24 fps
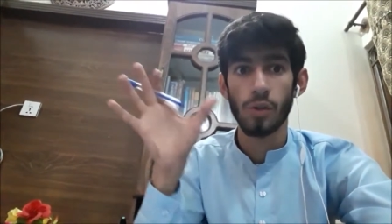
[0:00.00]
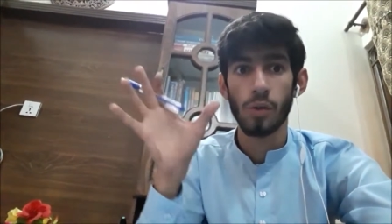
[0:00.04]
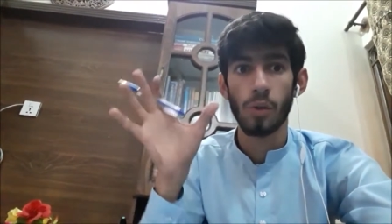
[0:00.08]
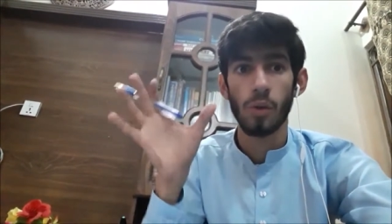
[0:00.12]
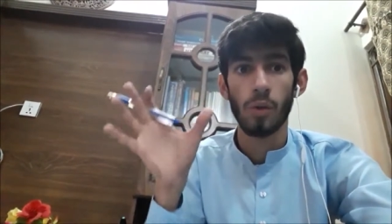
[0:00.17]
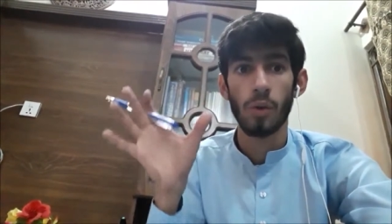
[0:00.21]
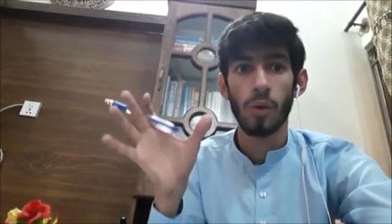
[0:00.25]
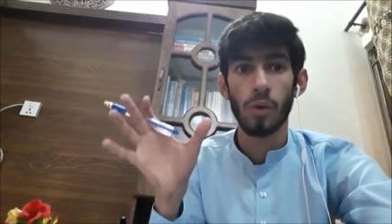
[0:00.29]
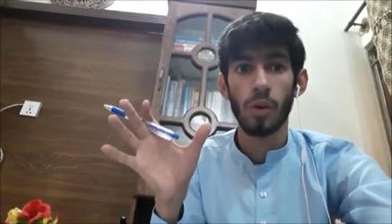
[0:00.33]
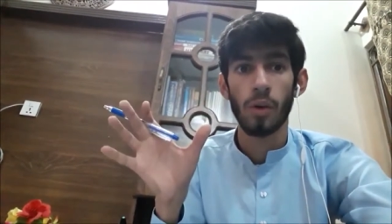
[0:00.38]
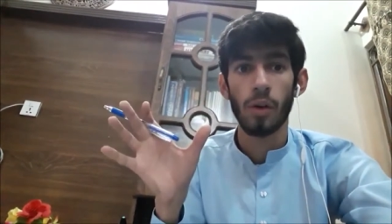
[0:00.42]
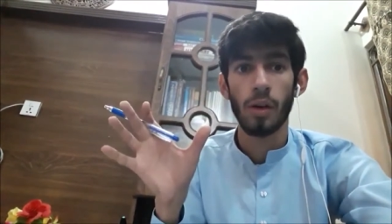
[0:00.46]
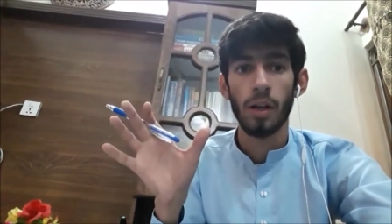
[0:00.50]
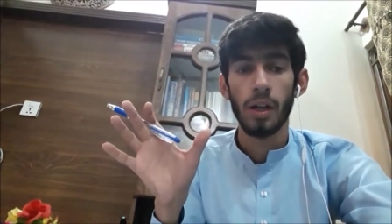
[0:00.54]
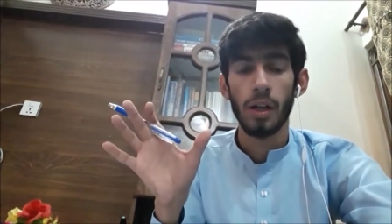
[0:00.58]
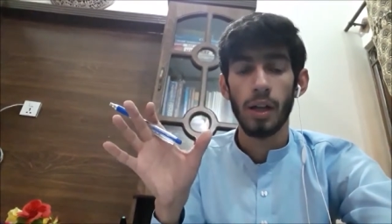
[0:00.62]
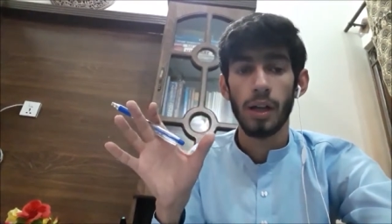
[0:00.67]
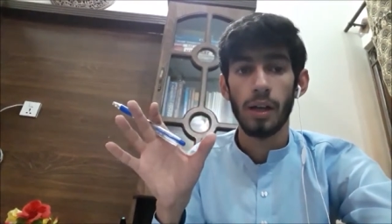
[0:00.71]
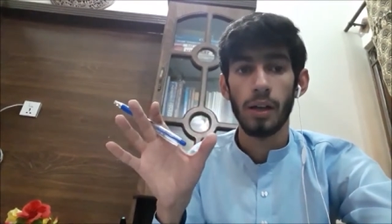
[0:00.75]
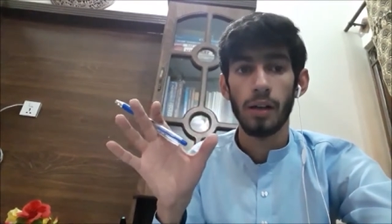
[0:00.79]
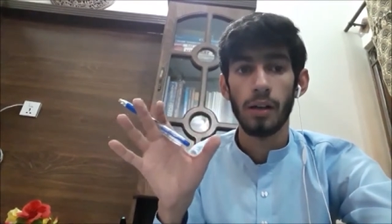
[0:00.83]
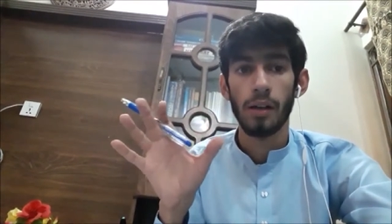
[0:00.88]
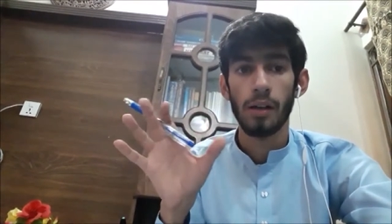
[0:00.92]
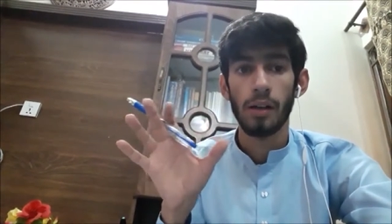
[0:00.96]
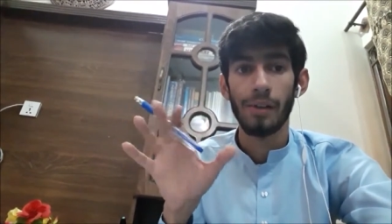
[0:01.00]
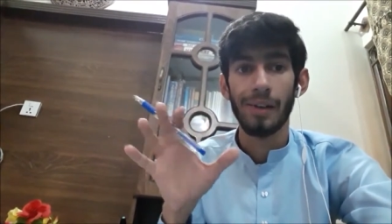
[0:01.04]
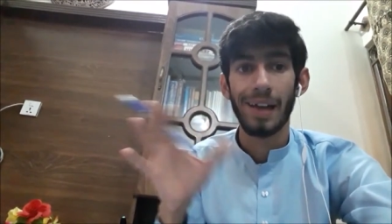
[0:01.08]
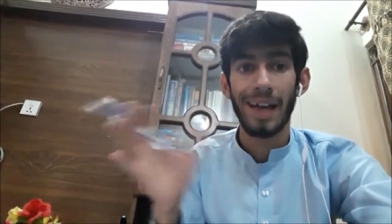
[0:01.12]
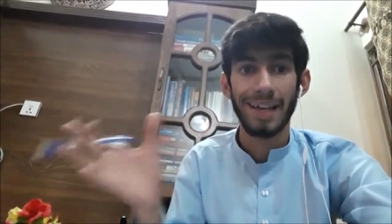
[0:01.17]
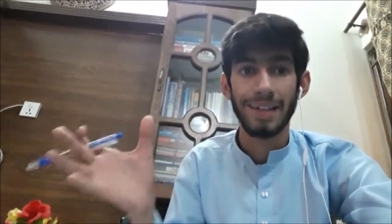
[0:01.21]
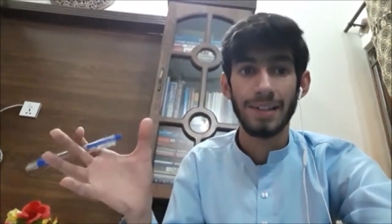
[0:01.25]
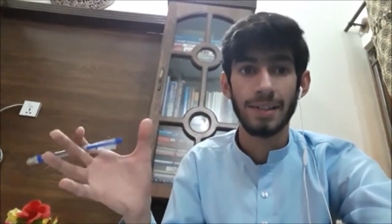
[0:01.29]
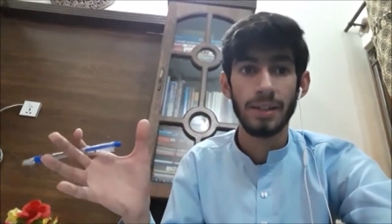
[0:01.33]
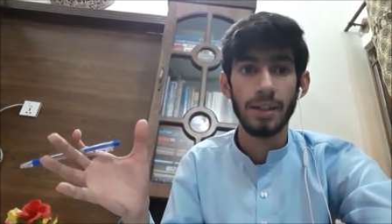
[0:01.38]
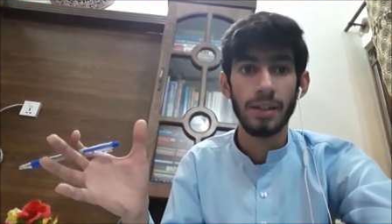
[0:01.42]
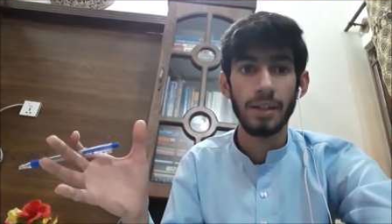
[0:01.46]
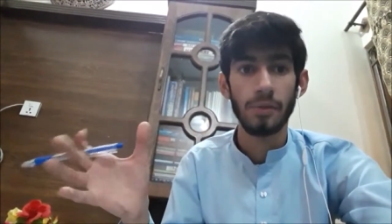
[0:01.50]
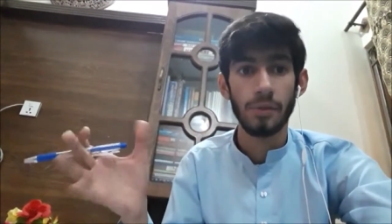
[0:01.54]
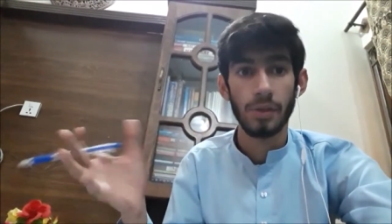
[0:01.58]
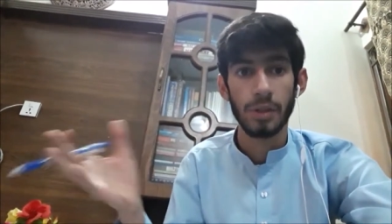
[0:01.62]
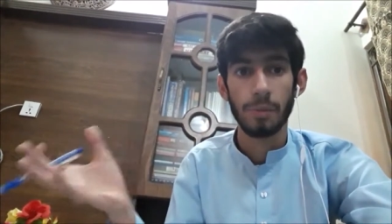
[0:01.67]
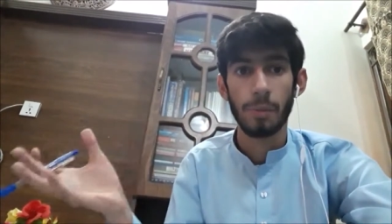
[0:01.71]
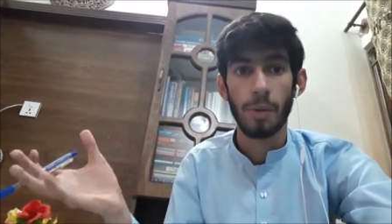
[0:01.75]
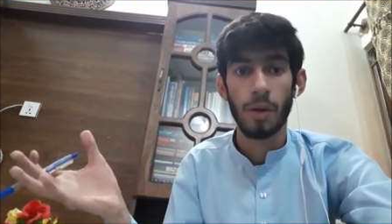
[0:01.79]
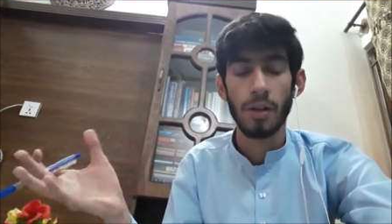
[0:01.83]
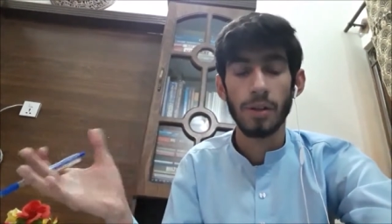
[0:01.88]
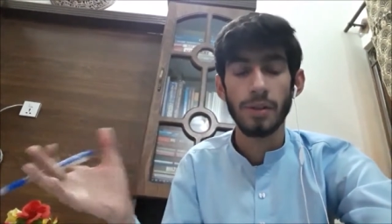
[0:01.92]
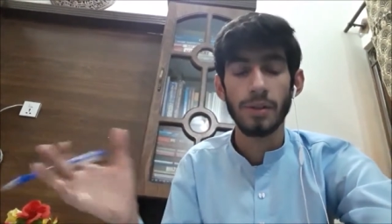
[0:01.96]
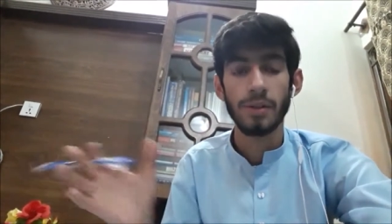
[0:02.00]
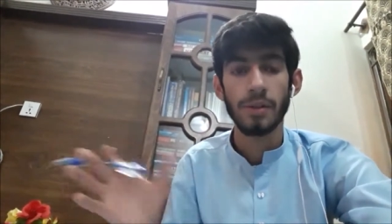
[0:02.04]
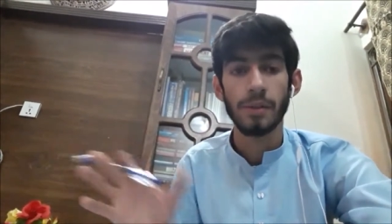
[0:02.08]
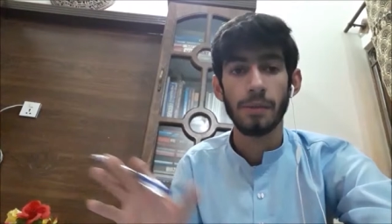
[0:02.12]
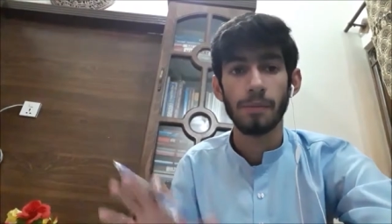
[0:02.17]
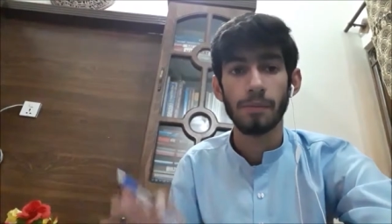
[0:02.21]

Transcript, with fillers: your uh, essay response,